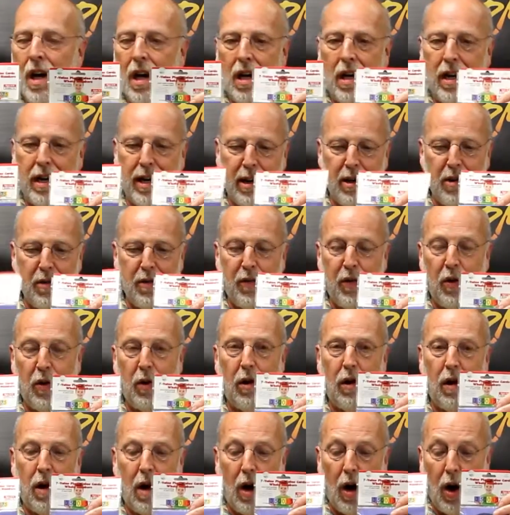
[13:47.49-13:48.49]
you know,
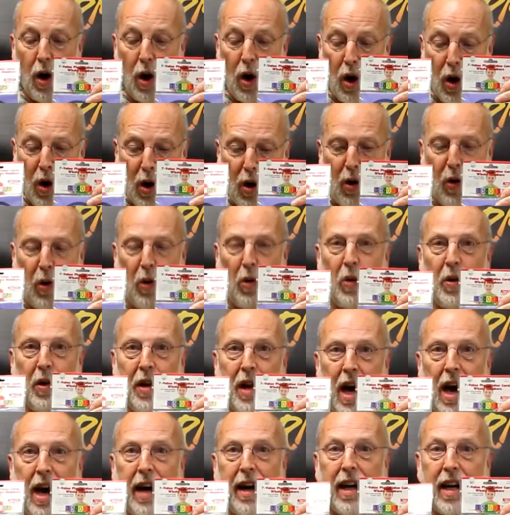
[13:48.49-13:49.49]
for a whole
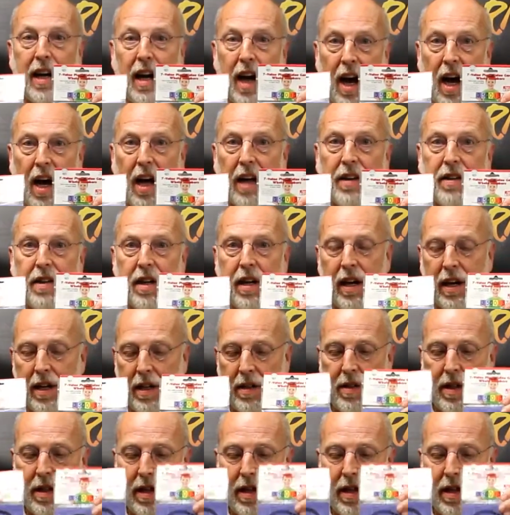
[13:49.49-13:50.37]
lot of content.